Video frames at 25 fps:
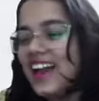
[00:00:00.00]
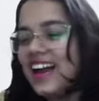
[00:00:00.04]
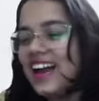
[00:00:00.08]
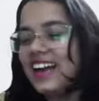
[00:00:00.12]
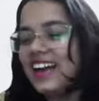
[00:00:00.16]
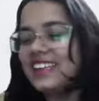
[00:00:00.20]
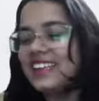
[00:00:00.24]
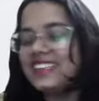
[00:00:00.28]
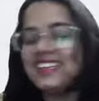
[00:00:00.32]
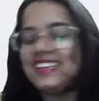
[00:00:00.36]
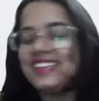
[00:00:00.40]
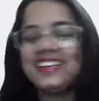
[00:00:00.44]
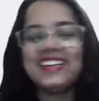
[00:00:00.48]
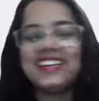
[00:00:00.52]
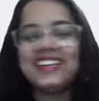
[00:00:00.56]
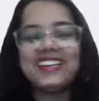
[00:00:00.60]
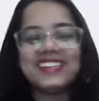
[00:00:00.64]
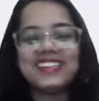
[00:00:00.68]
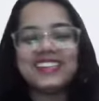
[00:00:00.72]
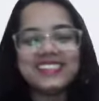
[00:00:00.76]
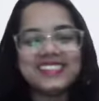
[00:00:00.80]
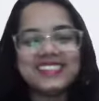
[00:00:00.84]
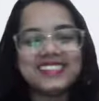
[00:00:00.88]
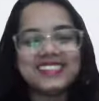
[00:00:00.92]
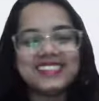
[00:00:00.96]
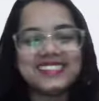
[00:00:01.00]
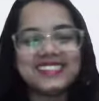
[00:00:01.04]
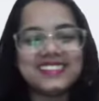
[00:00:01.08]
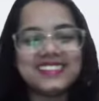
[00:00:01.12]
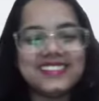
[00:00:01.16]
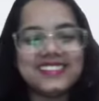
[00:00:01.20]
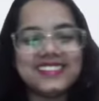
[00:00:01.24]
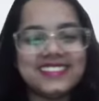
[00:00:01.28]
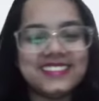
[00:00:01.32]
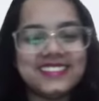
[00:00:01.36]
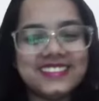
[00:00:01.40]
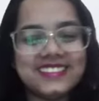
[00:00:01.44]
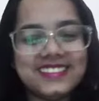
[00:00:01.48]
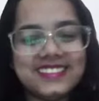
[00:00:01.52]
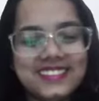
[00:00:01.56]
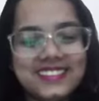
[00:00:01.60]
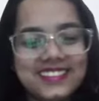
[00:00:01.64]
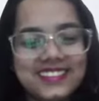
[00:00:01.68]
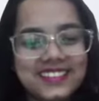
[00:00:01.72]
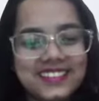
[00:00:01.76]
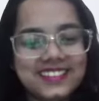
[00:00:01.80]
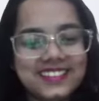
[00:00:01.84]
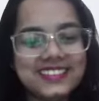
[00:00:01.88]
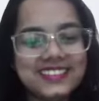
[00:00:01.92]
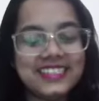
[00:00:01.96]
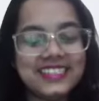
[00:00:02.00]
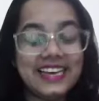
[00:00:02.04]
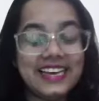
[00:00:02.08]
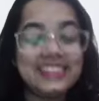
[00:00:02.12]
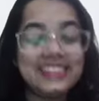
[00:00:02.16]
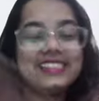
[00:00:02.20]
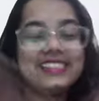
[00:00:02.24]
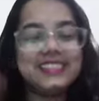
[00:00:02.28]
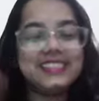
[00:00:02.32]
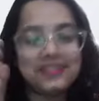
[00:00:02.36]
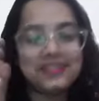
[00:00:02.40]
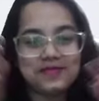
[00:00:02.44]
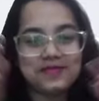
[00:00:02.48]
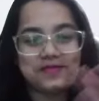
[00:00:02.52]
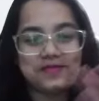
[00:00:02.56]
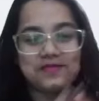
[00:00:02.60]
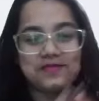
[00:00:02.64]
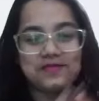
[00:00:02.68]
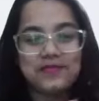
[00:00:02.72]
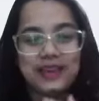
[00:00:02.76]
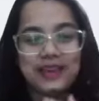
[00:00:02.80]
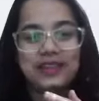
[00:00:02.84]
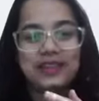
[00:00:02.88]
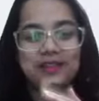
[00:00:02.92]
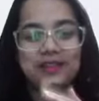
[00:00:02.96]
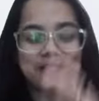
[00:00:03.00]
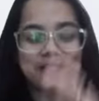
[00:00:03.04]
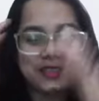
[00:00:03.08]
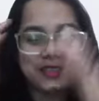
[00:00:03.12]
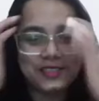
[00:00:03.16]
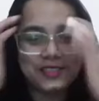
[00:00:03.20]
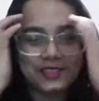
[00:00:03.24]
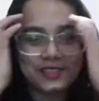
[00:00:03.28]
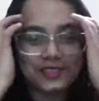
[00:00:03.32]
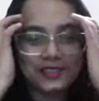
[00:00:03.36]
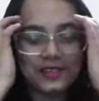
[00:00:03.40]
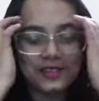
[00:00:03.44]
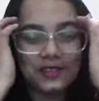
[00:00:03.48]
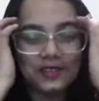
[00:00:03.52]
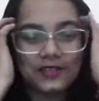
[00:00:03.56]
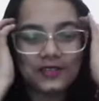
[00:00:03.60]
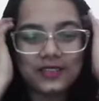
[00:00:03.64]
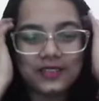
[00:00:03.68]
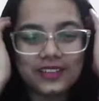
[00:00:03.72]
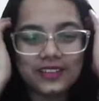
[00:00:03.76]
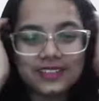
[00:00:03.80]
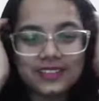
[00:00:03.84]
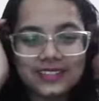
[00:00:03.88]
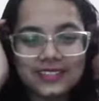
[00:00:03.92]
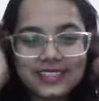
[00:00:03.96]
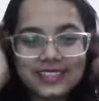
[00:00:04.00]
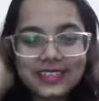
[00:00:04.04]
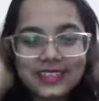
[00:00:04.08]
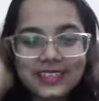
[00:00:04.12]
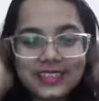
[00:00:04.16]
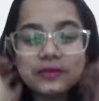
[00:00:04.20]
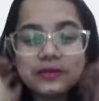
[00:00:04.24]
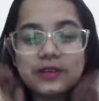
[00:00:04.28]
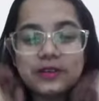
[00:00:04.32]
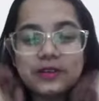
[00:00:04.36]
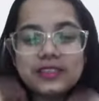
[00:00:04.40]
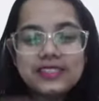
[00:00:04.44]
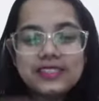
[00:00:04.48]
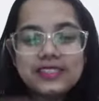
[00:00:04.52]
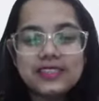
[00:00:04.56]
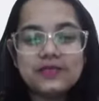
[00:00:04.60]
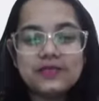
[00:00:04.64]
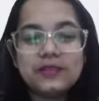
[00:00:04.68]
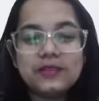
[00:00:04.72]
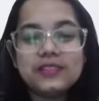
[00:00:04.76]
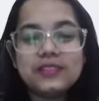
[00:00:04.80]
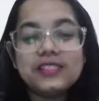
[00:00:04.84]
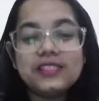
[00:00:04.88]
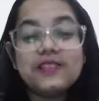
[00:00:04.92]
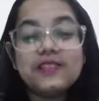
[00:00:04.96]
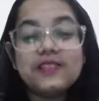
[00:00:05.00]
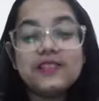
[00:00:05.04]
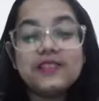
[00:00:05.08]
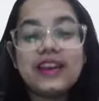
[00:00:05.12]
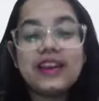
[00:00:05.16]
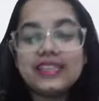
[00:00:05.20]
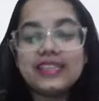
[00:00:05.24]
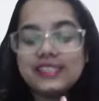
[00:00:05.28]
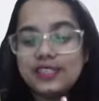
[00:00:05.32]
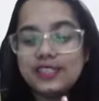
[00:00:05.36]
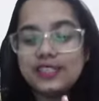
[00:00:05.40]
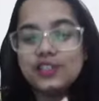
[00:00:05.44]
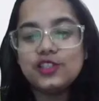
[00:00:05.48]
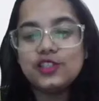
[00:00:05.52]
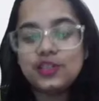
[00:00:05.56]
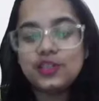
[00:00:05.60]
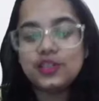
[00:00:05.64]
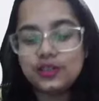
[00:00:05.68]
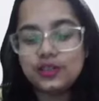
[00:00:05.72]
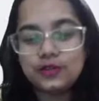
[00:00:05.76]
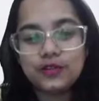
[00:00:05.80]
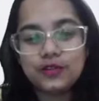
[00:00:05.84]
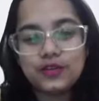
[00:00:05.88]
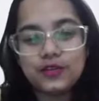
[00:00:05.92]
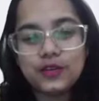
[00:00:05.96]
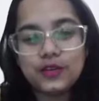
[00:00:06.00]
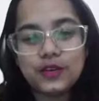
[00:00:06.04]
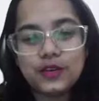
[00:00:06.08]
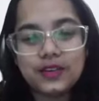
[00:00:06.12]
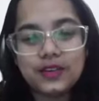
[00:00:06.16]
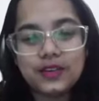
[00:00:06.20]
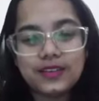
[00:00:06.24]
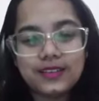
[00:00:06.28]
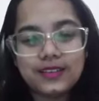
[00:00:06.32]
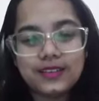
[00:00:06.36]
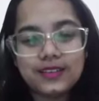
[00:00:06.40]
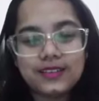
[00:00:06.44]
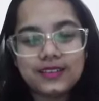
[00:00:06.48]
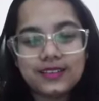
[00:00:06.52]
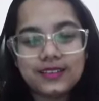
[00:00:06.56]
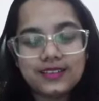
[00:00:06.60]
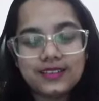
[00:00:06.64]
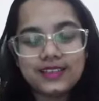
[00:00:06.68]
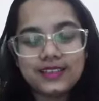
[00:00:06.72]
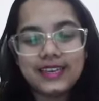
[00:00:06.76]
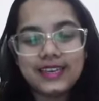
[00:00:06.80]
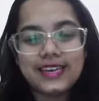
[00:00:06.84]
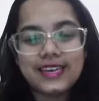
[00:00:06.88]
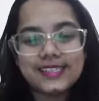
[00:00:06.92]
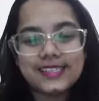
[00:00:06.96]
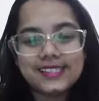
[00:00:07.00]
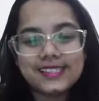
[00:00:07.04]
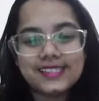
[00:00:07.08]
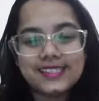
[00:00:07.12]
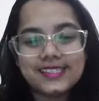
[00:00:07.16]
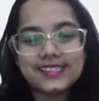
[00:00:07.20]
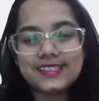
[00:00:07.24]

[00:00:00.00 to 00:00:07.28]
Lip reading: I think I'll ask the next main question of the day was that what is the vaccine schedule for the cats?